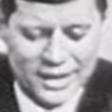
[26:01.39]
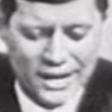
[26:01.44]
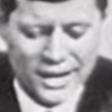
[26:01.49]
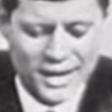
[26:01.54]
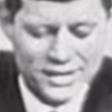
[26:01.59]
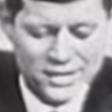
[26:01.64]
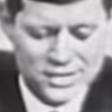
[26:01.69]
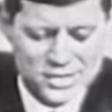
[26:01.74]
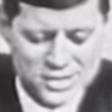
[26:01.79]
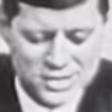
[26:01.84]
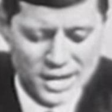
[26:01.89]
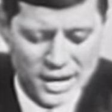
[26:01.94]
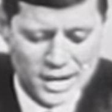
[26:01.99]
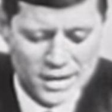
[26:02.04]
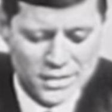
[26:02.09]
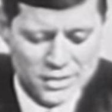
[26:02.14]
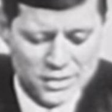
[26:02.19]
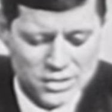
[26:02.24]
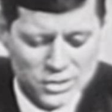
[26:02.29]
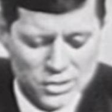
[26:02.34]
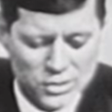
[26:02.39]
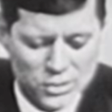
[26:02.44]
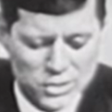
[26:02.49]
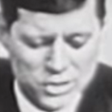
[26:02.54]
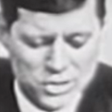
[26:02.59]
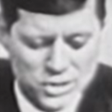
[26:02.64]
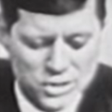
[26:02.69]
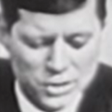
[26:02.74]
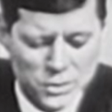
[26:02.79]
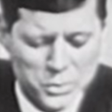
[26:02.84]
I understand that you're
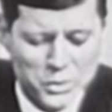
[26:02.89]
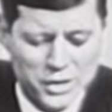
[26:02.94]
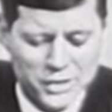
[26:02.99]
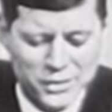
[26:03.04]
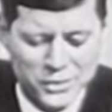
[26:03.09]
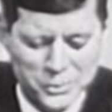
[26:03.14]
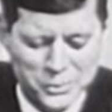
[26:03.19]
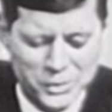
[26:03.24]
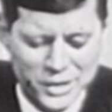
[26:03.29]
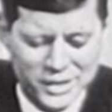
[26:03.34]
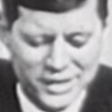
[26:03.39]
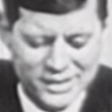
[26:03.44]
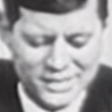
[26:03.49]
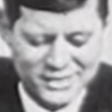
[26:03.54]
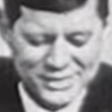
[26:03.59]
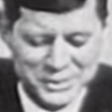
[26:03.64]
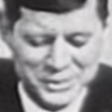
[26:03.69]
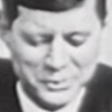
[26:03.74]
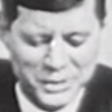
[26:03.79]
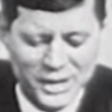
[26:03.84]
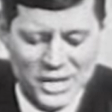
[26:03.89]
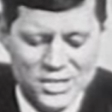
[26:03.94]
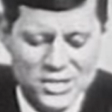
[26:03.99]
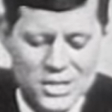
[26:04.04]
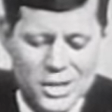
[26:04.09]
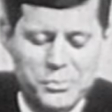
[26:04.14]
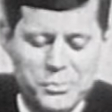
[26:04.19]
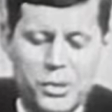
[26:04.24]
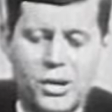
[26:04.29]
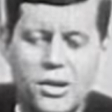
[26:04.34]
a shoo-in to win, so why
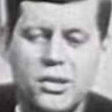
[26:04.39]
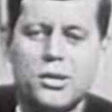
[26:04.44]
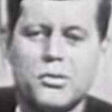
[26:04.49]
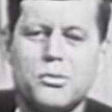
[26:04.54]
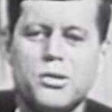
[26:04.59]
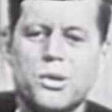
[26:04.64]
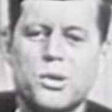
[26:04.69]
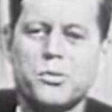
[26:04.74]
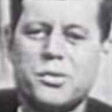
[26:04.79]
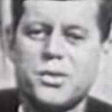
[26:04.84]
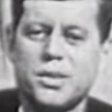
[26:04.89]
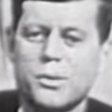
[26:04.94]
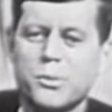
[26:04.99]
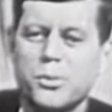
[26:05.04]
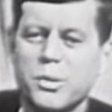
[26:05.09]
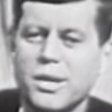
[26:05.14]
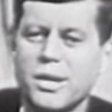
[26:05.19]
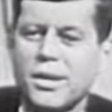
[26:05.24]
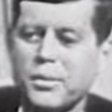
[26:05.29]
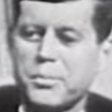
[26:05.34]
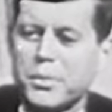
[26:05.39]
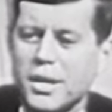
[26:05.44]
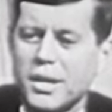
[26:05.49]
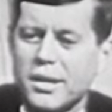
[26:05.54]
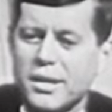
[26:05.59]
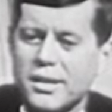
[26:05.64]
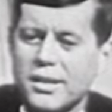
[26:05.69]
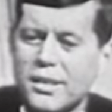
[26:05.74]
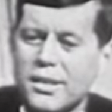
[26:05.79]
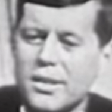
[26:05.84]
should I bother to vote for you? Well, I'm
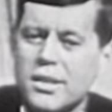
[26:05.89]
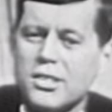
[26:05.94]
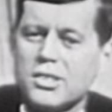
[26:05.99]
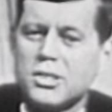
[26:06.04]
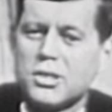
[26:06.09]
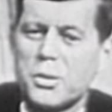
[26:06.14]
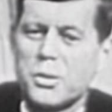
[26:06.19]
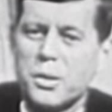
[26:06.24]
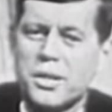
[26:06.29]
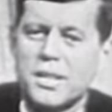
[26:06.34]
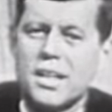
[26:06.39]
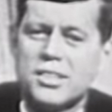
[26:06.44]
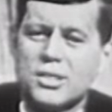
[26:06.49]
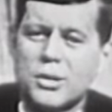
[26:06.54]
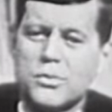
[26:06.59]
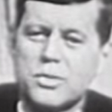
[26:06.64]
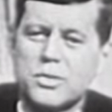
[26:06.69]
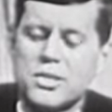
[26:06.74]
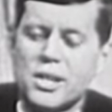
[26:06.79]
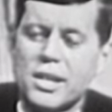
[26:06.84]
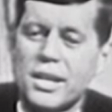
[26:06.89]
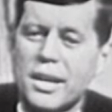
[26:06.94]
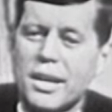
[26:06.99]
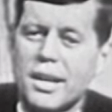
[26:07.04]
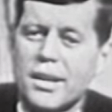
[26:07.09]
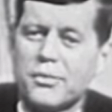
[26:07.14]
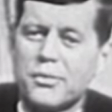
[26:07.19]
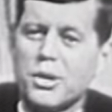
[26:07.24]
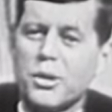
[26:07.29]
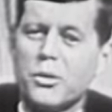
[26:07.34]
not a shoo-in. As of today,
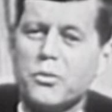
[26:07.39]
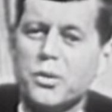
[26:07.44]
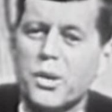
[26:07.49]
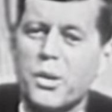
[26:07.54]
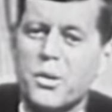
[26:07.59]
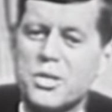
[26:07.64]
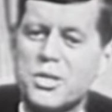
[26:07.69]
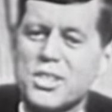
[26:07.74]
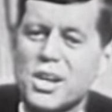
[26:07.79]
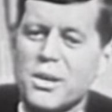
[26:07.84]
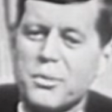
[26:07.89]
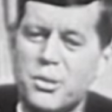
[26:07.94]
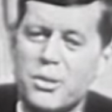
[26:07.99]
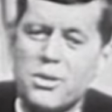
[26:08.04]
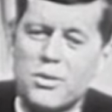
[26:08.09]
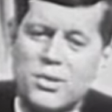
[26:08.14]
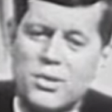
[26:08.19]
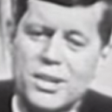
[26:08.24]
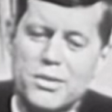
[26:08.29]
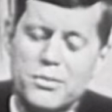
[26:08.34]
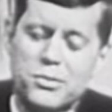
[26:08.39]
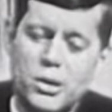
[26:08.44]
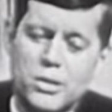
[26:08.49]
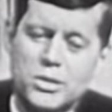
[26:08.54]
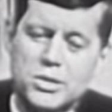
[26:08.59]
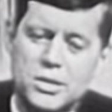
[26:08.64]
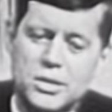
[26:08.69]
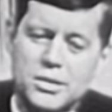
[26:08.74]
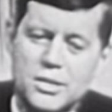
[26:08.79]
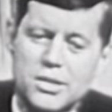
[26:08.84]
I have no votes, and I won't have any
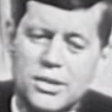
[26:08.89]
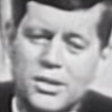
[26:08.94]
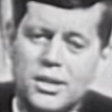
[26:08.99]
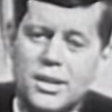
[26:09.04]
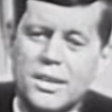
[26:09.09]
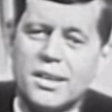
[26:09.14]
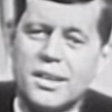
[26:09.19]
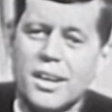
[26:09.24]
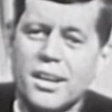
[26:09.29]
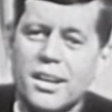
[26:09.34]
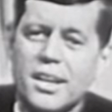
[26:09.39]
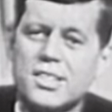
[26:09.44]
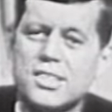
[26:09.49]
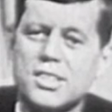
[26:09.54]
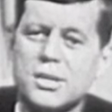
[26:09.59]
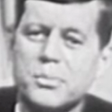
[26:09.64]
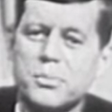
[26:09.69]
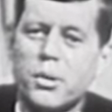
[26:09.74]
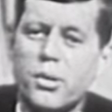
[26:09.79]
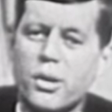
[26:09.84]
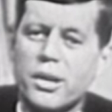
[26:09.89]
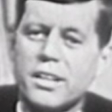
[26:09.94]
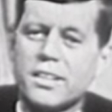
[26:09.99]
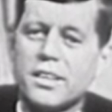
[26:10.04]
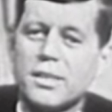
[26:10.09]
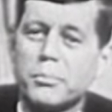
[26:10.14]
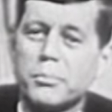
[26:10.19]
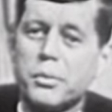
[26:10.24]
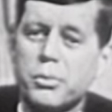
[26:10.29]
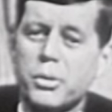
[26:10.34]
votes until election morning
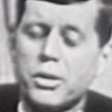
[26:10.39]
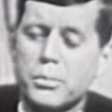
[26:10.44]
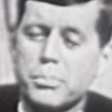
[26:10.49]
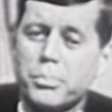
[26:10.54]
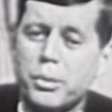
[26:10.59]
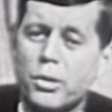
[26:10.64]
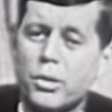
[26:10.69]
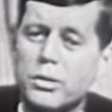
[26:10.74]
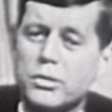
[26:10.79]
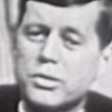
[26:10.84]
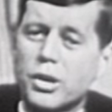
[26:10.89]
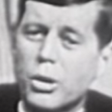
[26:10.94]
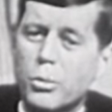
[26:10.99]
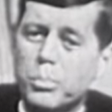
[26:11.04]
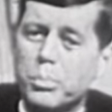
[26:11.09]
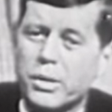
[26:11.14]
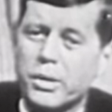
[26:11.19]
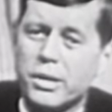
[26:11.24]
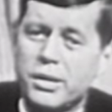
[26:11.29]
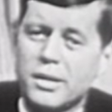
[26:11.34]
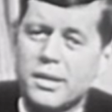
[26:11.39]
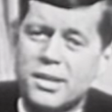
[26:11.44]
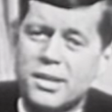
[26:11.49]
when the polls open.